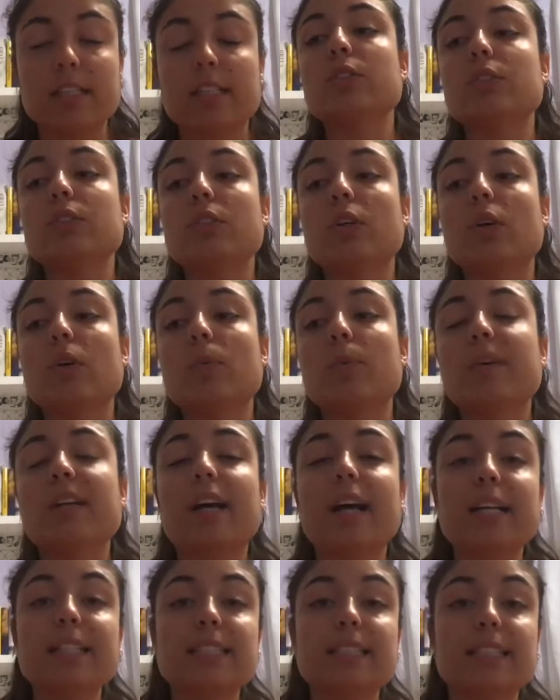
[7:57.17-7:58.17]
So what
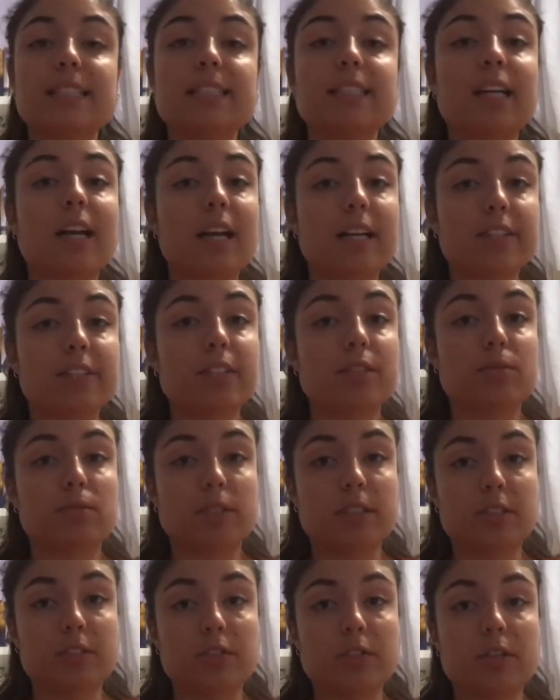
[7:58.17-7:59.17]
I did is I did
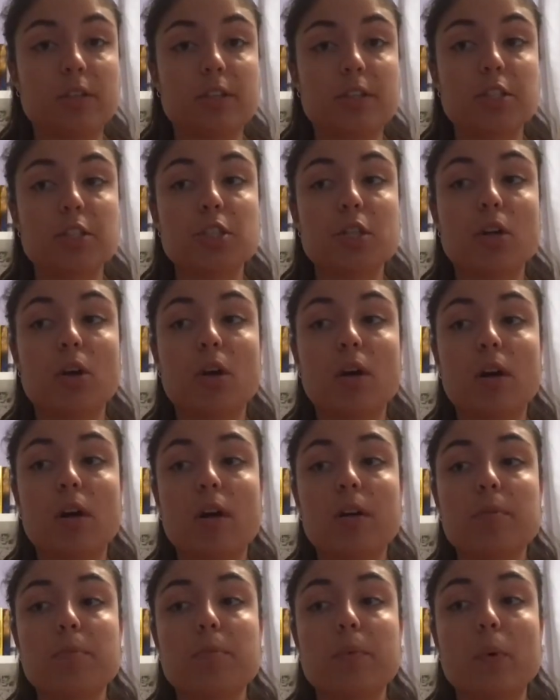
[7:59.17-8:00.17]
research
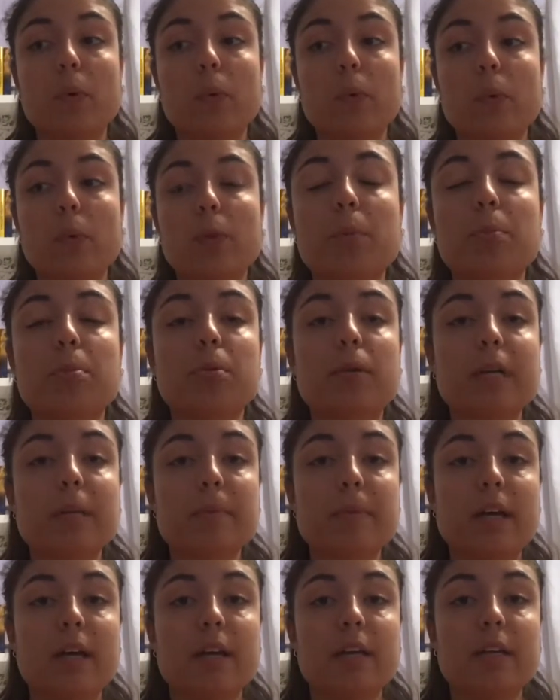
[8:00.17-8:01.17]
on both
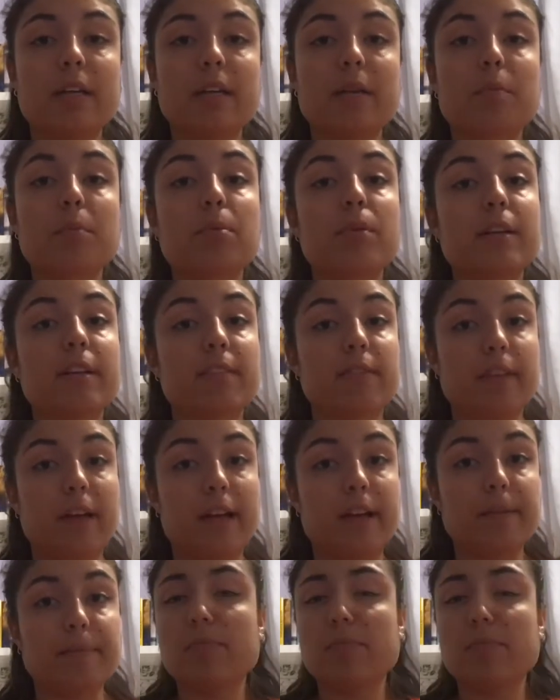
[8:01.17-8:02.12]
pre-med and pre-vet.